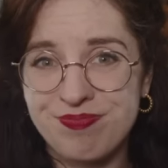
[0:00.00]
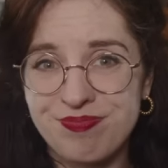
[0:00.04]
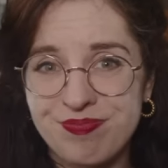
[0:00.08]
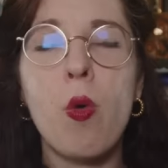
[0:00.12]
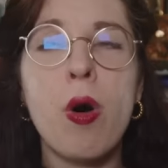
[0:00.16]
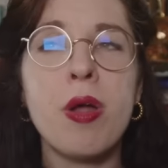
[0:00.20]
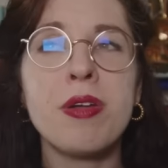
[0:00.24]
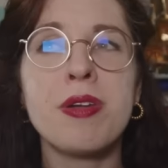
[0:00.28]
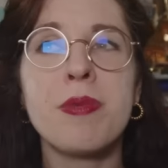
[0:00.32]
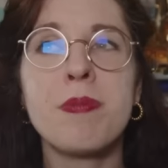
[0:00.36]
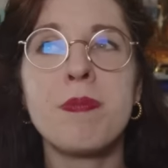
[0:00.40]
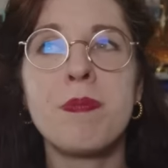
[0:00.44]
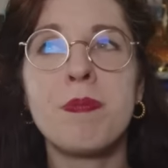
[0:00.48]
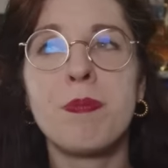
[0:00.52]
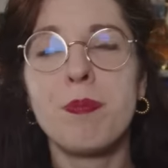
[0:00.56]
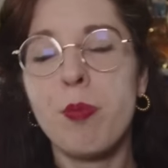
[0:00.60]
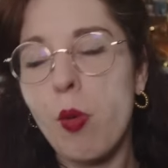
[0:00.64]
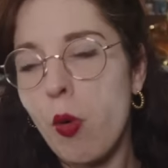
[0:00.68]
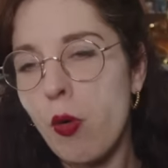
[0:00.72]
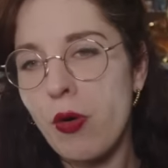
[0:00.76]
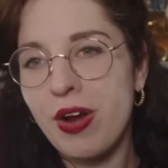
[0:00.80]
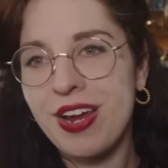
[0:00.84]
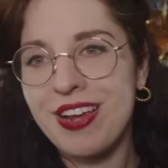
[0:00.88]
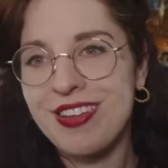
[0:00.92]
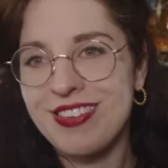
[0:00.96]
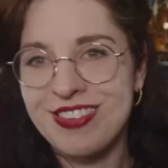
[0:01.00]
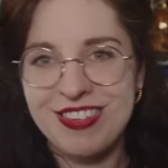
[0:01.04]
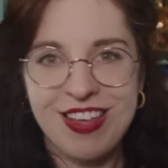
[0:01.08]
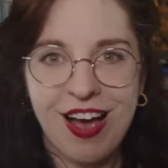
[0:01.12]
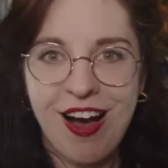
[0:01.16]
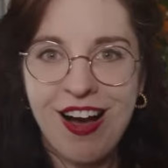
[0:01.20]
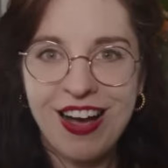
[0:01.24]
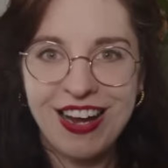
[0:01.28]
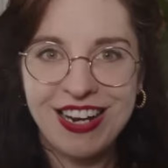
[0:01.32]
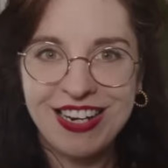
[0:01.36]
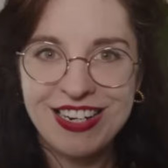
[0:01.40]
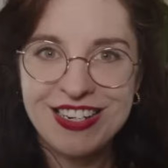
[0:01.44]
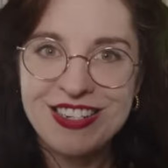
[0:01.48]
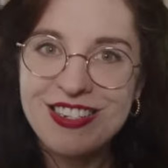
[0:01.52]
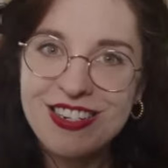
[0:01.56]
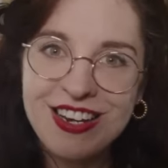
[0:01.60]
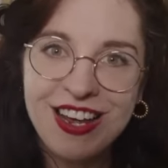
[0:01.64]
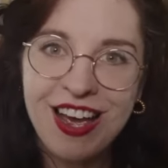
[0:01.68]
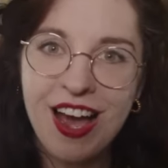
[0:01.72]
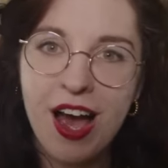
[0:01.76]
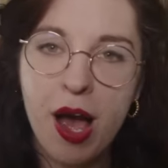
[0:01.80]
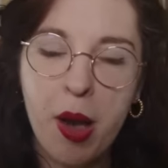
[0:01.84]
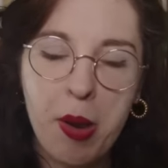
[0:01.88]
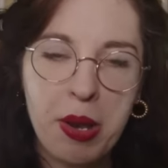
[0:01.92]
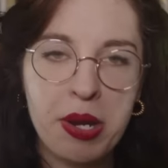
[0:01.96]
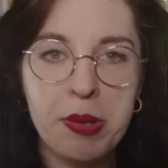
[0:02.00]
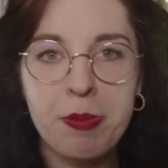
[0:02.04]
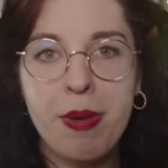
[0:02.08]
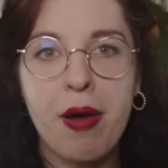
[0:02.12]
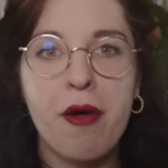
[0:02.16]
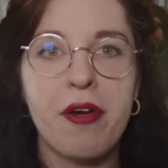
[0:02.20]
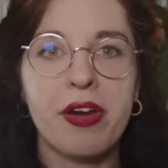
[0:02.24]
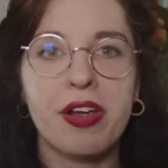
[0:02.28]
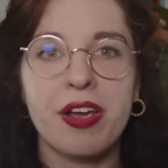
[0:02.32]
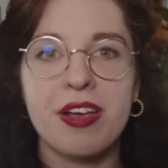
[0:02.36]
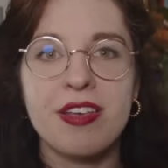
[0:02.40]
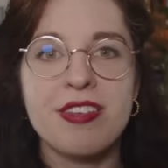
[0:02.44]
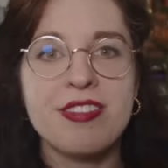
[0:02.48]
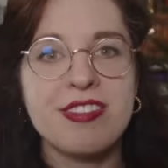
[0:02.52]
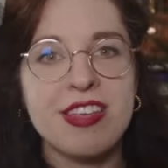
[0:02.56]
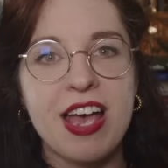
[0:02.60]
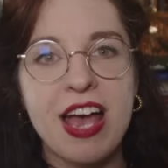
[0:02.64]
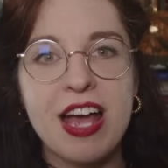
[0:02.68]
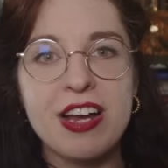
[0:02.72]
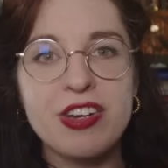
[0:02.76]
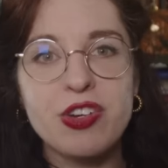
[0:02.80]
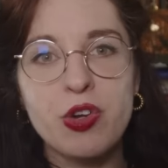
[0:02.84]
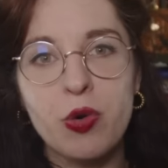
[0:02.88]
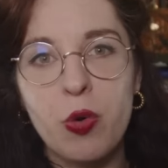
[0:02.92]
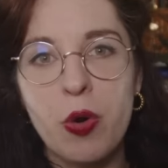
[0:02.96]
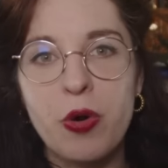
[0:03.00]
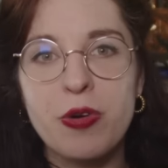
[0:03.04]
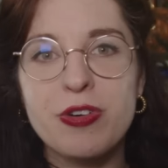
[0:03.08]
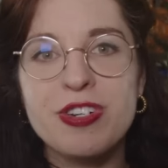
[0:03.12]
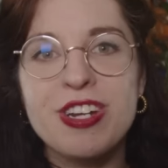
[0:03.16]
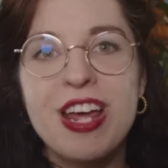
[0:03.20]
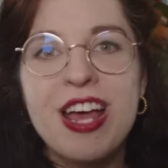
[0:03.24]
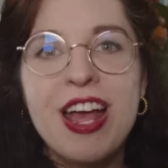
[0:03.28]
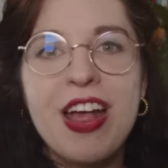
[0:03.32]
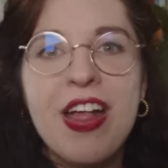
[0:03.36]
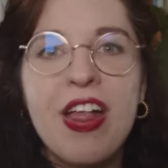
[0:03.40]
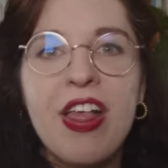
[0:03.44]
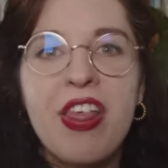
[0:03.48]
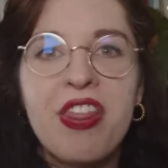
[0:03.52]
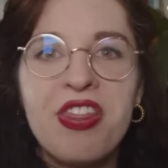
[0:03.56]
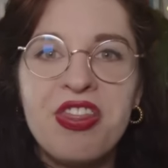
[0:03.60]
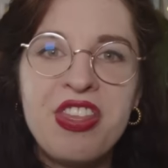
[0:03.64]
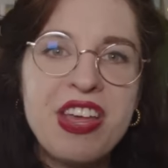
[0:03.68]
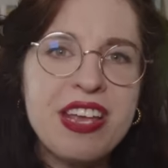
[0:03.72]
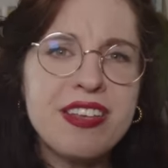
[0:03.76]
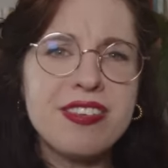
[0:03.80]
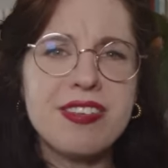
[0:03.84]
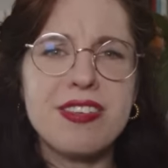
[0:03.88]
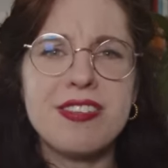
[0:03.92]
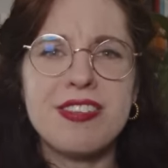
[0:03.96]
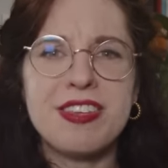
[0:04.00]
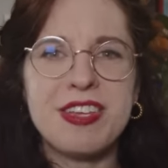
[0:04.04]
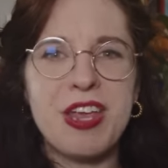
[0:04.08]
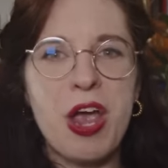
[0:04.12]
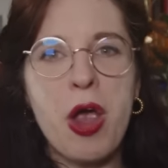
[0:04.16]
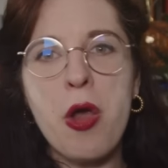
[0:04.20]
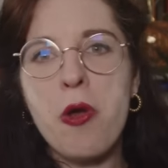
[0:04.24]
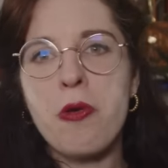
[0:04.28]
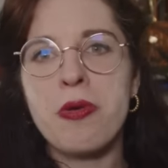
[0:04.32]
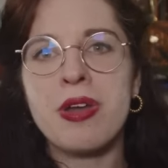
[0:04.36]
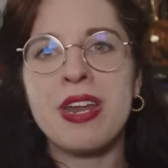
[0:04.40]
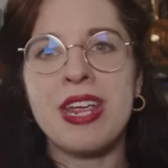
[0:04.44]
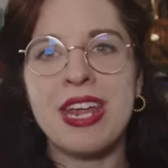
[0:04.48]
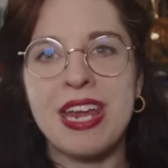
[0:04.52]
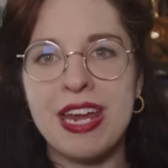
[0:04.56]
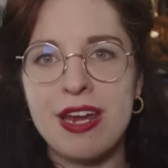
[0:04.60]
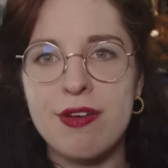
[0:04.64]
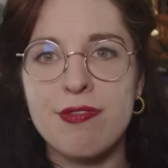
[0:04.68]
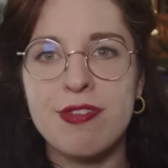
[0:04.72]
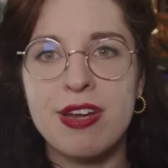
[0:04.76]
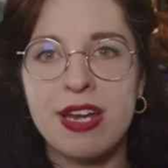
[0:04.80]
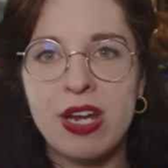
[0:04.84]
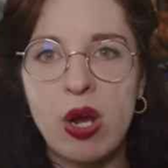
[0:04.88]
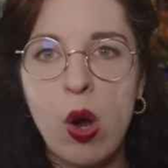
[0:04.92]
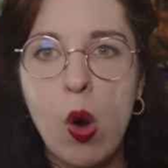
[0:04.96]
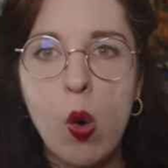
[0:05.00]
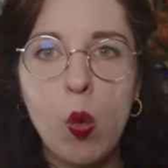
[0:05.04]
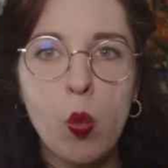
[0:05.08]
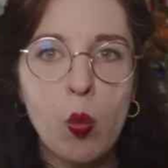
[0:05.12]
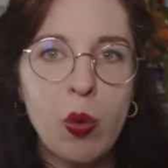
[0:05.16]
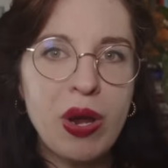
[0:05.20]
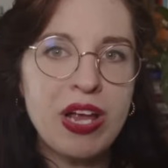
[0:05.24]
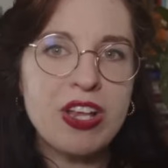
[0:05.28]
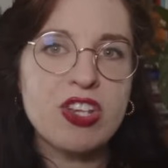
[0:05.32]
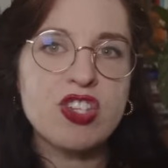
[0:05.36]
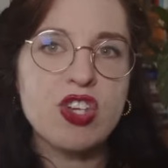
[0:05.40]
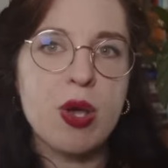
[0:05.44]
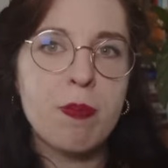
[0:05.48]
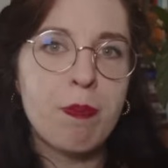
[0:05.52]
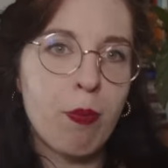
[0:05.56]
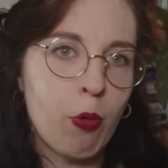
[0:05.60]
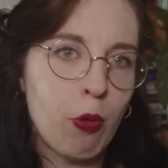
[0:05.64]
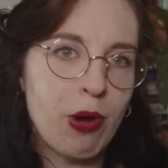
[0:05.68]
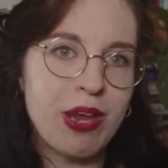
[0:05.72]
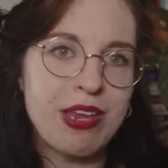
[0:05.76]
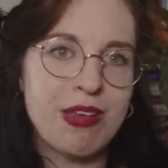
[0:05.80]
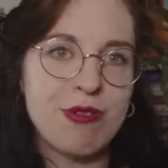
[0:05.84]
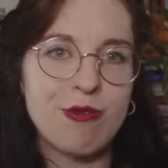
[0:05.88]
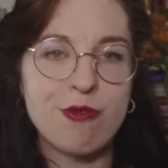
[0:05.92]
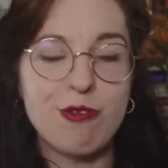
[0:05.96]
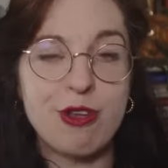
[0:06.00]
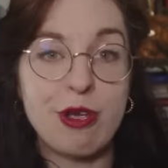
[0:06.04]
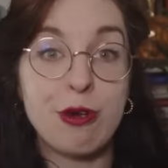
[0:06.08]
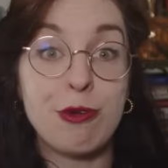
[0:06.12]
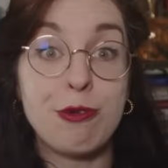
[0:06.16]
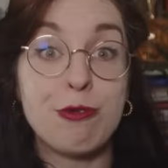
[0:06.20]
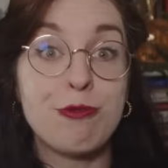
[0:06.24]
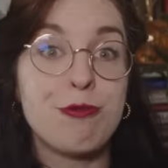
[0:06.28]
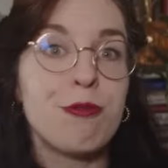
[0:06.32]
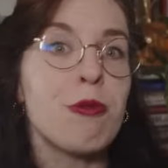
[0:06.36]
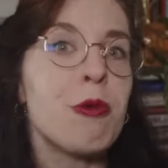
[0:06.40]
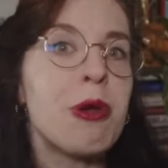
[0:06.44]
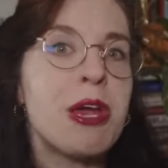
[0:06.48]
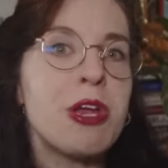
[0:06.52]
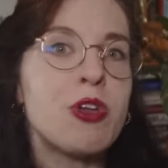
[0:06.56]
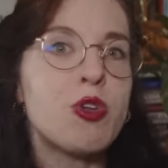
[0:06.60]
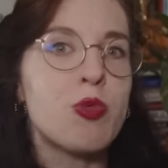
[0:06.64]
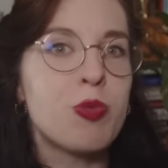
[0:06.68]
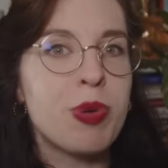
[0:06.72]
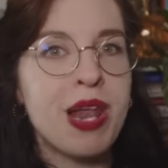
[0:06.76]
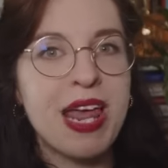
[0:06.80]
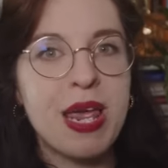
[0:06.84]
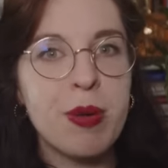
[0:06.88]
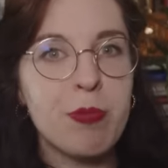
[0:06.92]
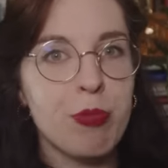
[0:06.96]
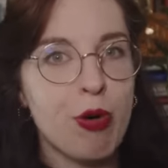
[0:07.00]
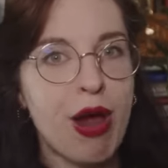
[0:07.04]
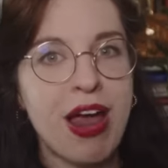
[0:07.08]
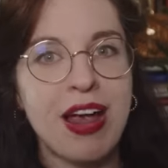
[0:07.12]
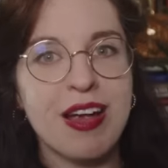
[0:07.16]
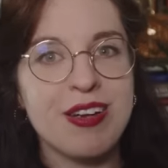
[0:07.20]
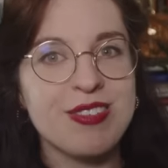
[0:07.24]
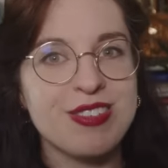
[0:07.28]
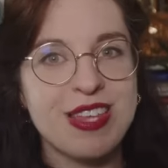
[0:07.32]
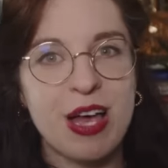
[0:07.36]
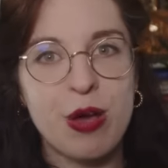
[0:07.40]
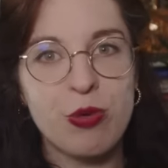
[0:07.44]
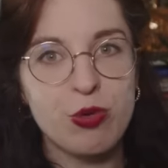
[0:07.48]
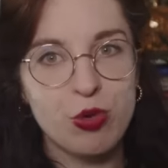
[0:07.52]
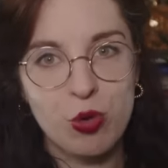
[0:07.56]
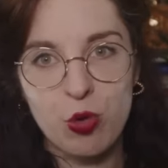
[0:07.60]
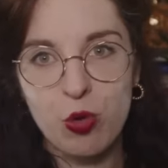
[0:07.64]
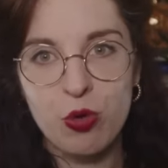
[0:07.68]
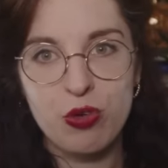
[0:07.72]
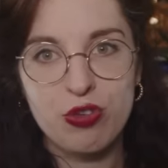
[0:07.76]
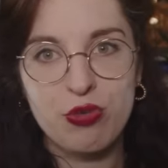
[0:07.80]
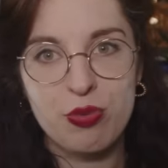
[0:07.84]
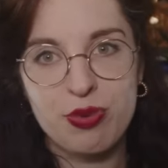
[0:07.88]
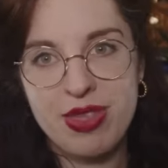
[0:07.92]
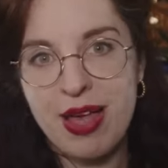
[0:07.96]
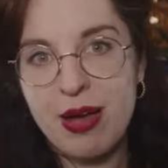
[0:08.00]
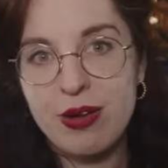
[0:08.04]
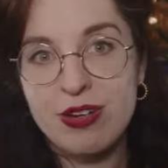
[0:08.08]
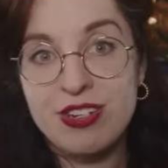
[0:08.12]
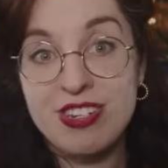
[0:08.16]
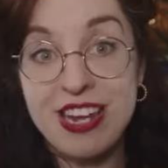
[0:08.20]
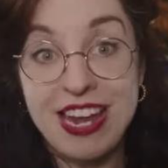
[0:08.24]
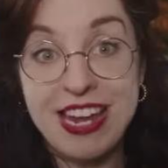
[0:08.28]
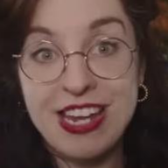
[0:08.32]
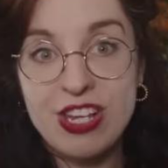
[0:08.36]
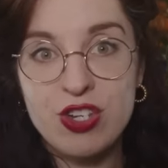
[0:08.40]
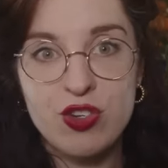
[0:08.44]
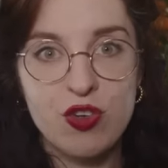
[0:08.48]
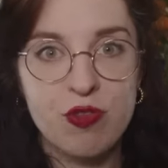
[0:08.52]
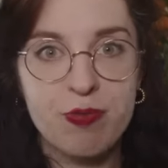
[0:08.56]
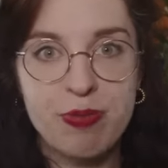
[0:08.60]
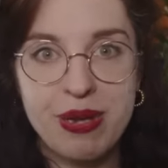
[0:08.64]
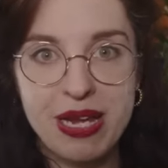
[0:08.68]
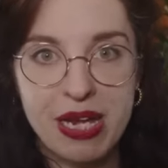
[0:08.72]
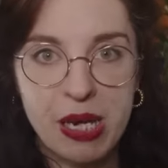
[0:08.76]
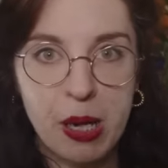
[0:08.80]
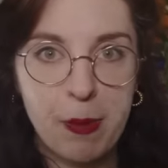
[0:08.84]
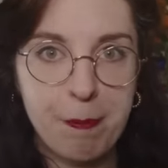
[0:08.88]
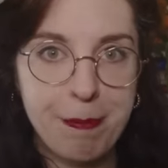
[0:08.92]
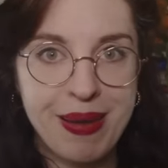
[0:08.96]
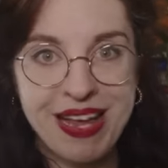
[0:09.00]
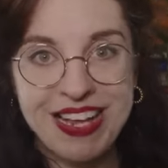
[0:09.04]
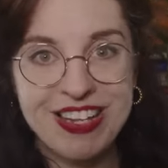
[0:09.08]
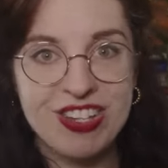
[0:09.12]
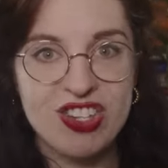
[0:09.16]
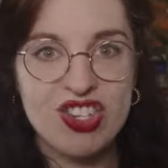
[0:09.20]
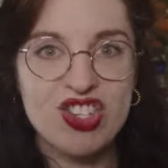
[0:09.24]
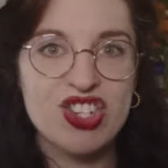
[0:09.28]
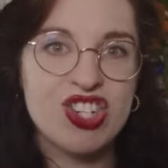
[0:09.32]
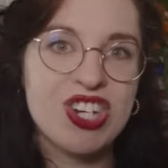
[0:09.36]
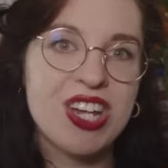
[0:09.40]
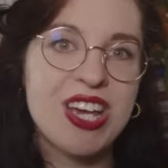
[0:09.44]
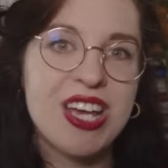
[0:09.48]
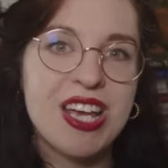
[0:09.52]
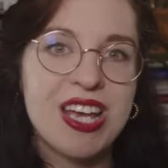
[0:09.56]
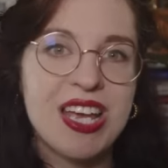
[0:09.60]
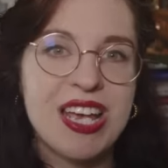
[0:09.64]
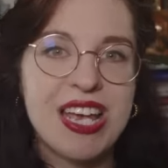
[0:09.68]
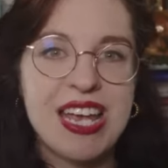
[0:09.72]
One boy's guide in America said, quote, This is the only evening on which a boy can feel free to play pranks outdoors without danger of being pinched.